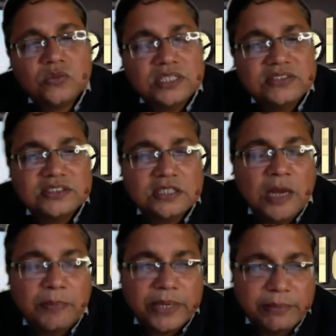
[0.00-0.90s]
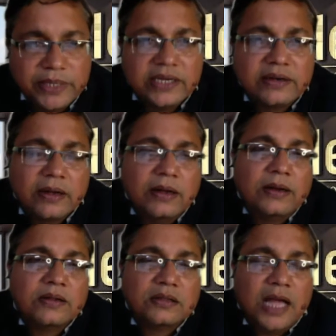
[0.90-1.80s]
this is a premier
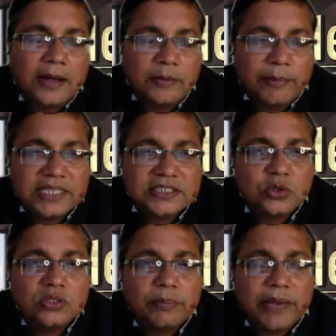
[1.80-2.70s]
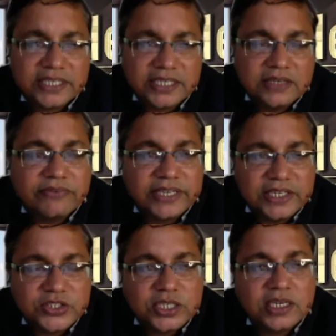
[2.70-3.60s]
magazine on the banking and
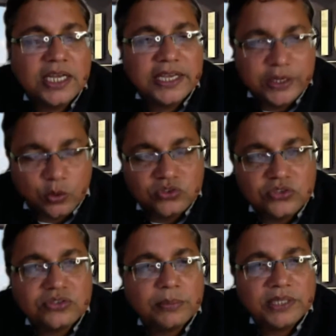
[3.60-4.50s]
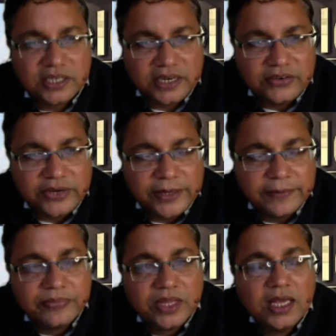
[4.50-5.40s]
financial ecosystem in the country.
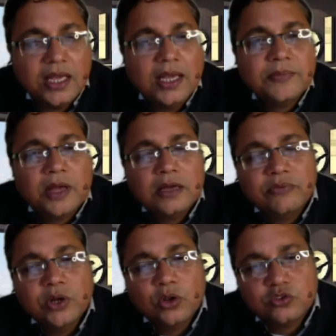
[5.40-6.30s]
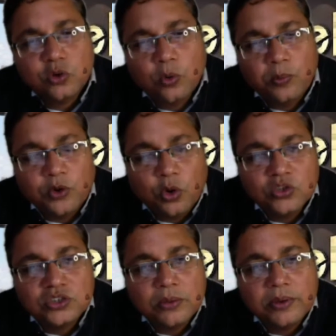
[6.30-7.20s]
We also
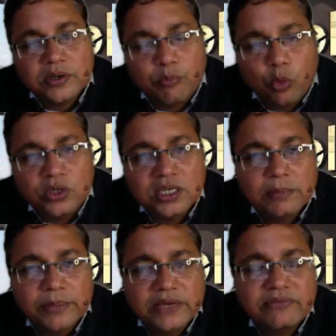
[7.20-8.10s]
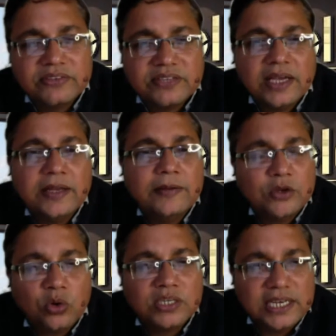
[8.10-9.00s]
launched our portal
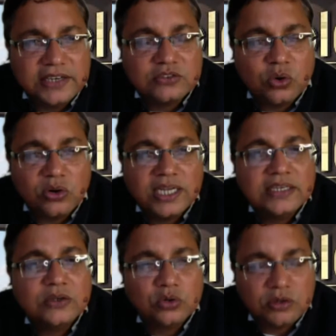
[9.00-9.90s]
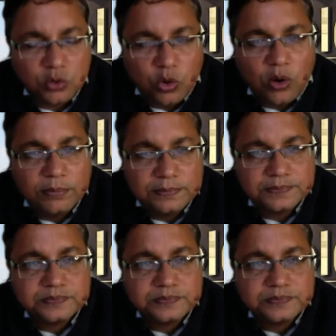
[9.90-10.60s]
bfsi.elitsonline.com,